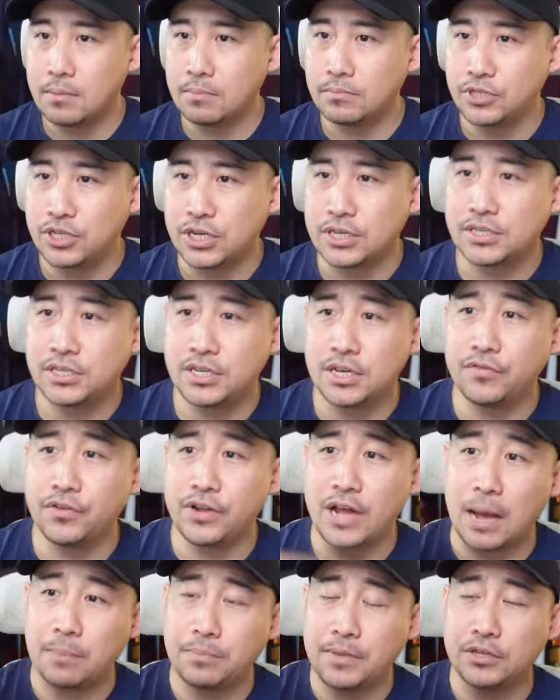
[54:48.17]
Just here for the
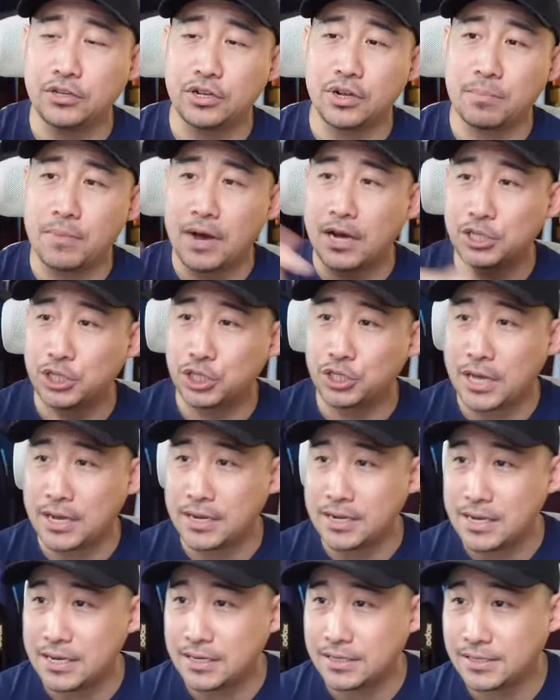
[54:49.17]
updates on the Marshall, at
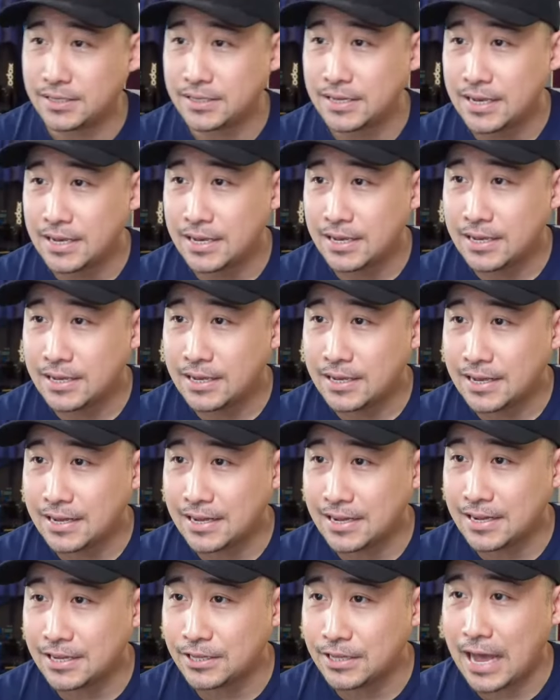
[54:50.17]
least
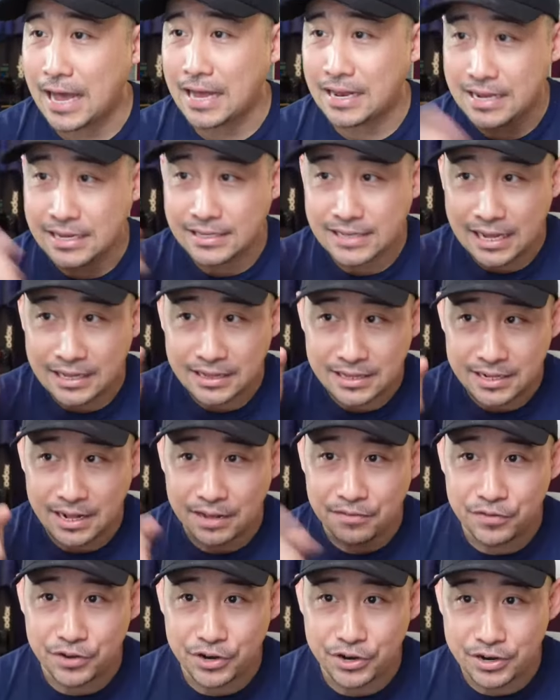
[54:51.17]
until I
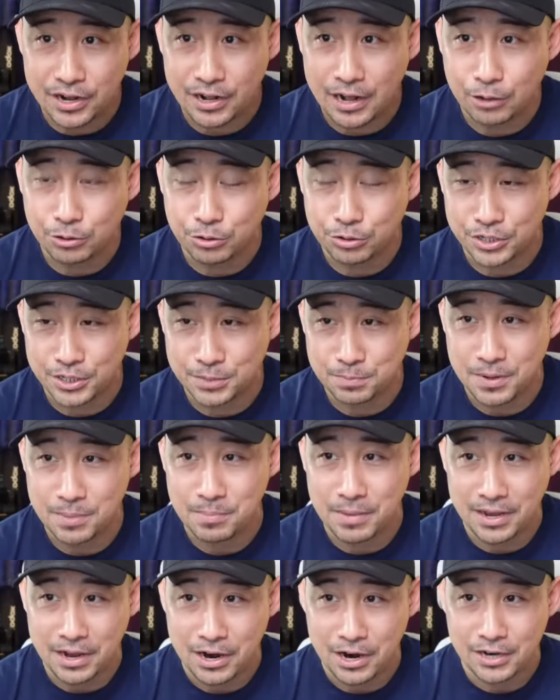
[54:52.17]
figure out how to display
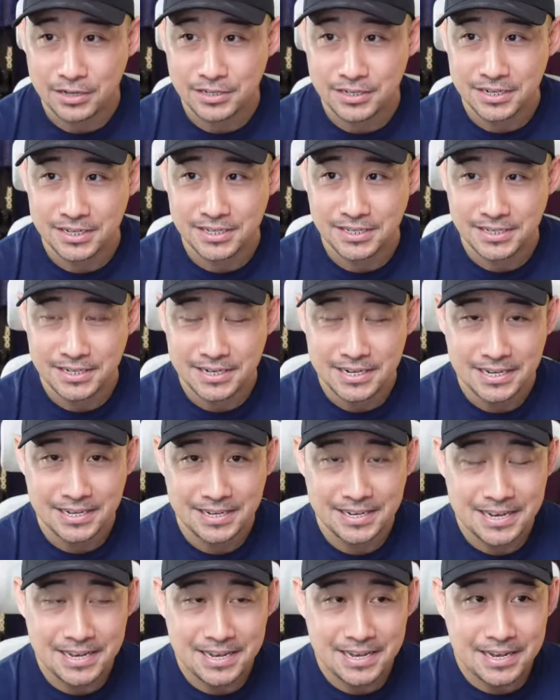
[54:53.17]
my cars in the ceiling.
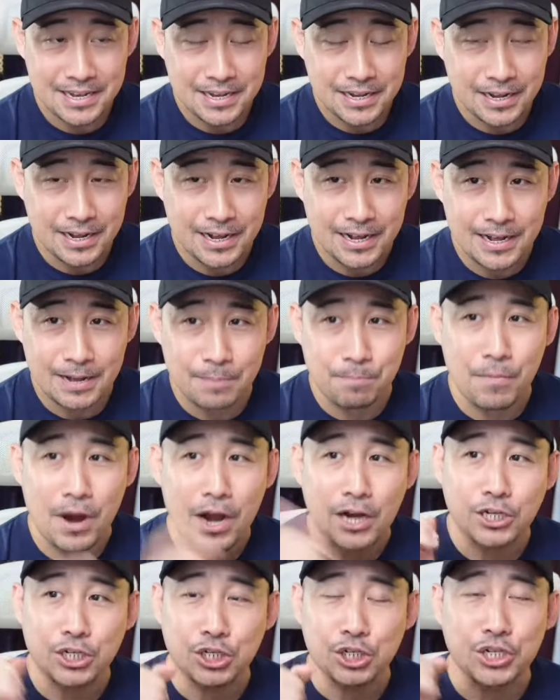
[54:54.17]

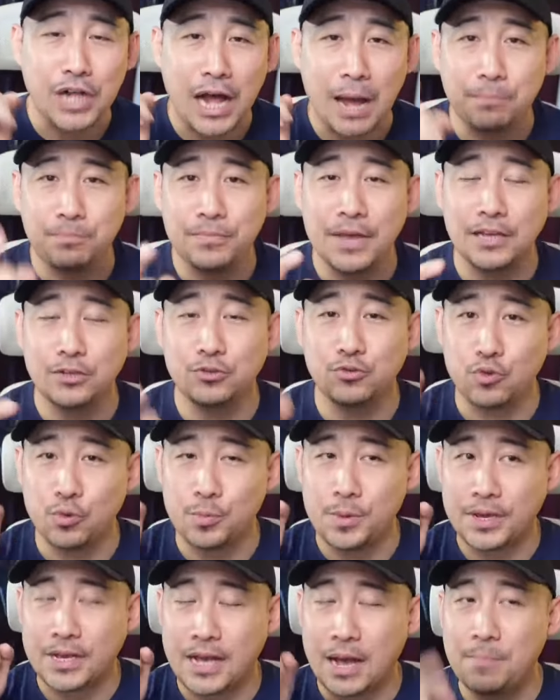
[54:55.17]
Marshall updates will
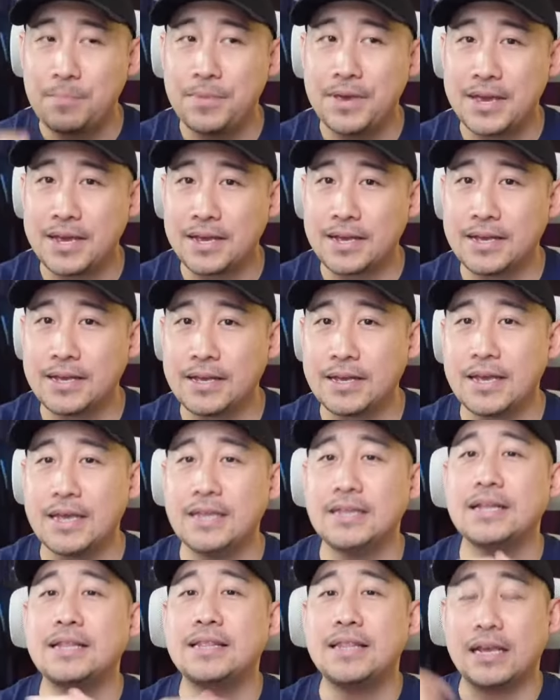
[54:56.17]
be coming in
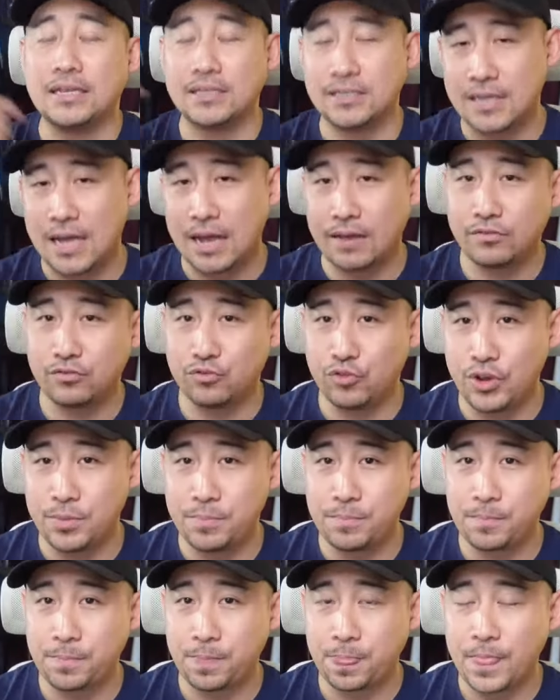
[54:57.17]
the next live stream.